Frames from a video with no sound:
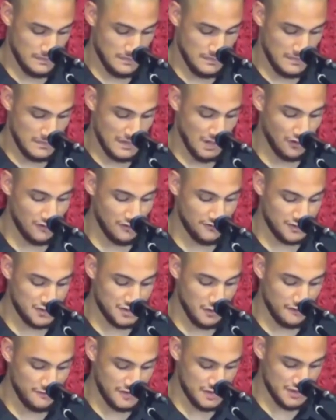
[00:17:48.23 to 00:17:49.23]

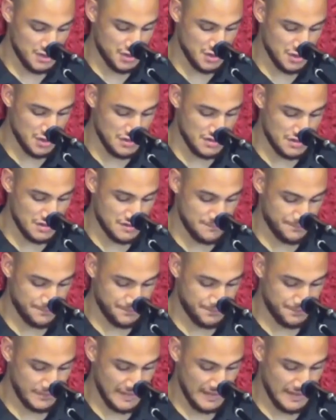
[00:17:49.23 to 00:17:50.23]
of the church.
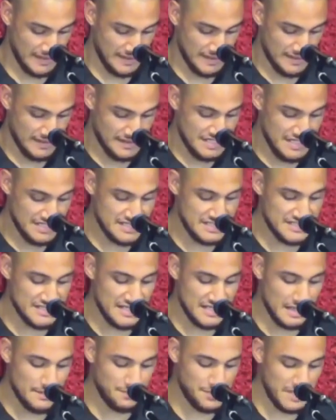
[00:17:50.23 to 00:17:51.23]
Jesus said
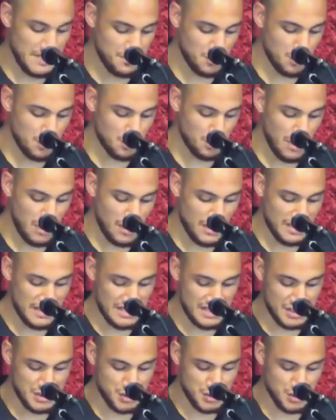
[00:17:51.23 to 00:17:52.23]
that people will know he
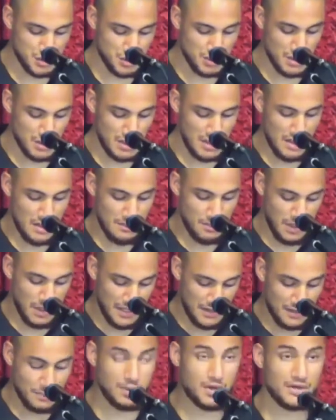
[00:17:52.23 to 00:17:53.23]
is true by
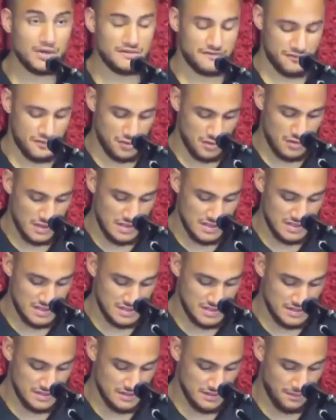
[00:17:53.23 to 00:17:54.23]
the body of Christ,
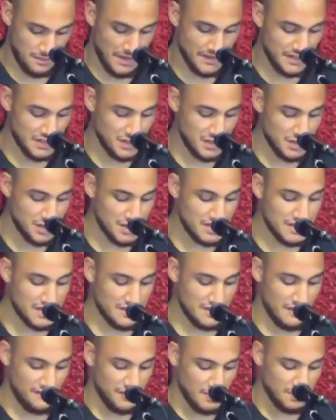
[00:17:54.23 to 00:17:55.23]
by the unity
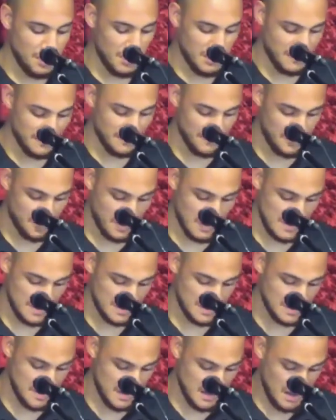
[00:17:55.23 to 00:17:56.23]
of the body of Christ.
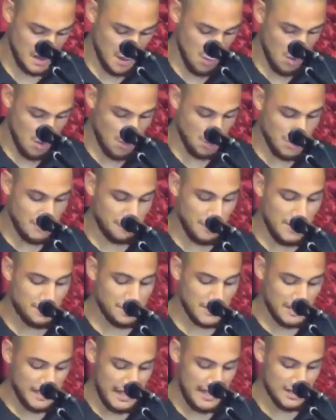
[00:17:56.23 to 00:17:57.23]
When we
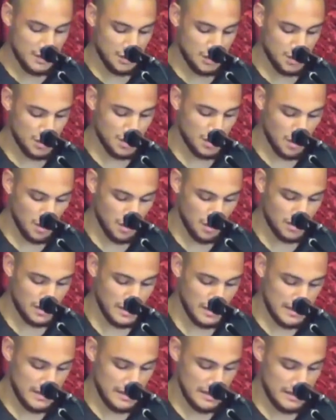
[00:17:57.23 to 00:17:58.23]
replicate who God
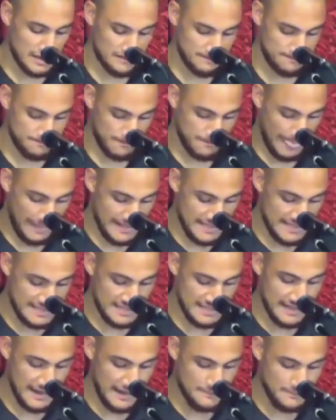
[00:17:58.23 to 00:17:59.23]
is
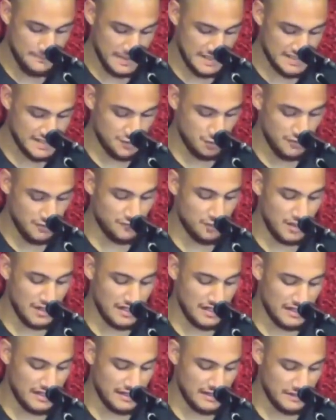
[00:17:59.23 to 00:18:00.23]
in our midst with one
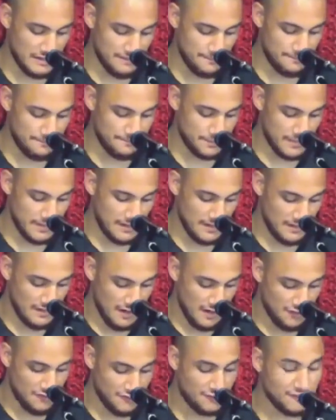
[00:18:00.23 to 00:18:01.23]
another, a
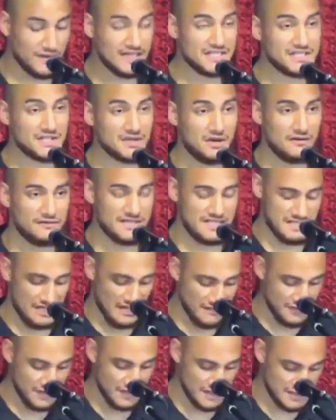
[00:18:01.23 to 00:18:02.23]
reflection of his
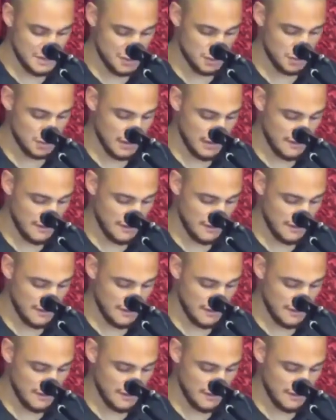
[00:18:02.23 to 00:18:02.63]
covenantal love,